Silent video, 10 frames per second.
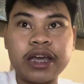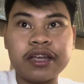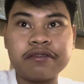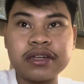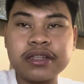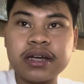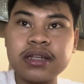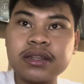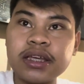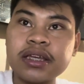and critical
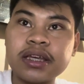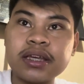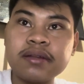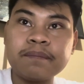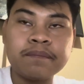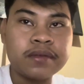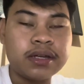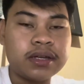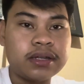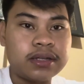thinking.
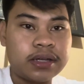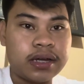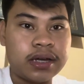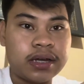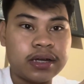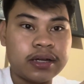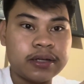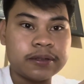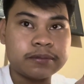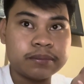Uh,